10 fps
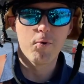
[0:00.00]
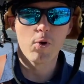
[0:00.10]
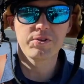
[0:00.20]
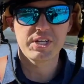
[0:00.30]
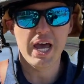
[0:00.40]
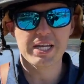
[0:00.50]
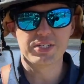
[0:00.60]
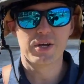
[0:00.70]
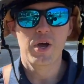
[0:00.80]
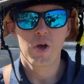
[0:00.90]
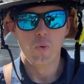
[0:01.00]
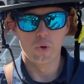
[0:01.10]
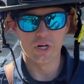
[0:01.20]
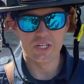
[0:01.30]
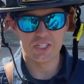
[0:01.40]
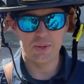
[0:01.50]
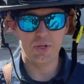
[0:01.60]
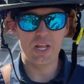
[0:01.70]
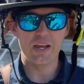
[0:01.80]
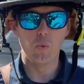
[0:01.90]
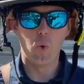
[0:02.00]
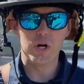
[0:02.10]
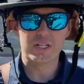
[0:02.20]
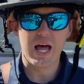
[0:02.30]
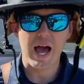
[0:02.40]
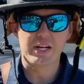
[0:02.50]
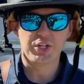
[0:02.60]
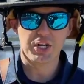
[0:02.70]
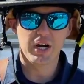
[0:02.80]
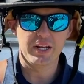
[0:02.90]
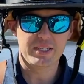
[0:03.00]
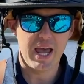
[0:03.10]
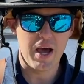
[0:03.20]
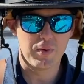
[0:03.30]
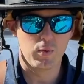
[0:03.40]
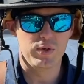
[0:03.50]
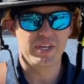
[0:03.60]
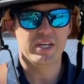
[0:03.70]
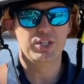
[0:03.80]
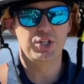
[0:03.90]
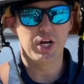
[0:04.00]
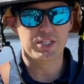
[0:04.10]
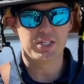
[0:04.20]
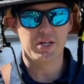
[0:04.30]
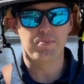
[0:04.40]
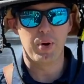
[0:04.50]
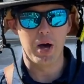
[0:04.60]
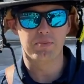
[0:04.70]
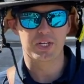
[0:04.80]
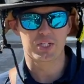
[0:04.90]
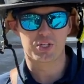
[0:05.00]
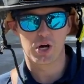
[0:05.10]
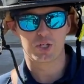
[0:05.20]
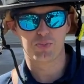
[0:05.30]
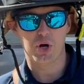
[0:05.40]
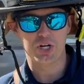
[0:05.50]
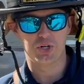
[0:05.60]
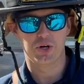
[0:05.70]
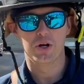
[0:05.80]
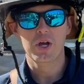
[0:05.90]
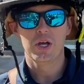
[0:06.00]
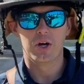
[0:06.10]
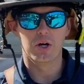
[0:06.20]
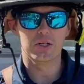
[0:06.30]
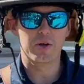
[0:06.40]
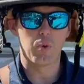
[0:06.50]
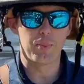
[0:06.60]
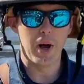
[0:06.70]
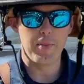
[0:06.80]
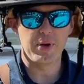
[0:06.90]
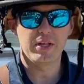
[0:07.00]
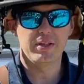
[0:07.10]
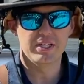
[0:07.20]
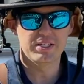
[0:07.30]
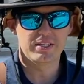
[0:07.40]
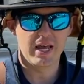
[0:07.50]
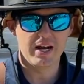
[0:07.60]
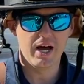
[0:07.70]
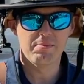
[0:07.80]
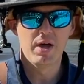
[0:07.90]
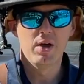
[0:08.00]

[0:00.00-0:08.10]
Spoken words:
fourth test, we're going to simulate one line shutting down with the adjusted pump discharge pressure. Currently, we're pumping this setup